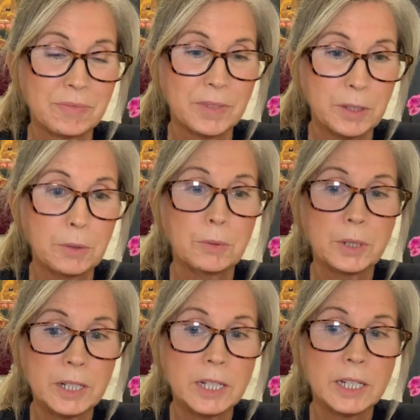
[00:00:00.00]
to
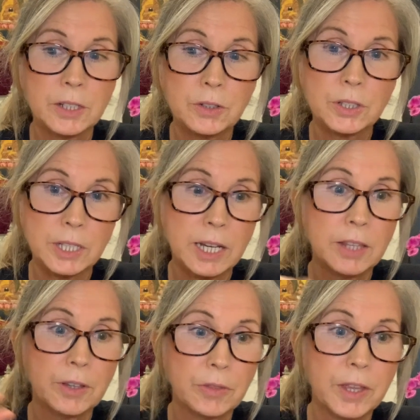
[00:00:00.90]
really understand
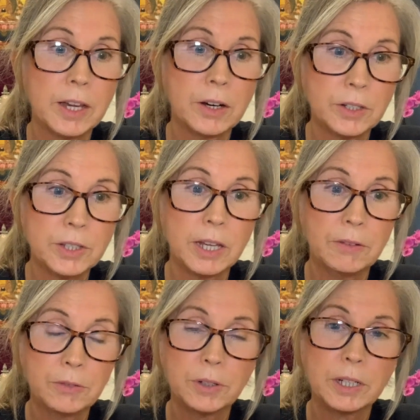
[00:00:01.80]
that they are
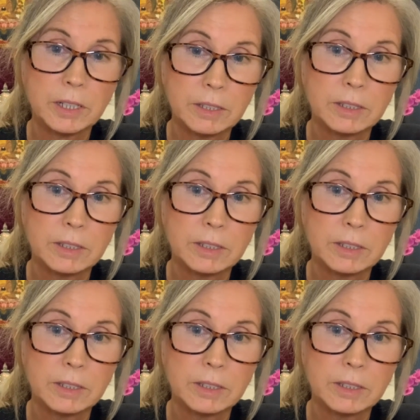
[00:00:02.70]
suffering.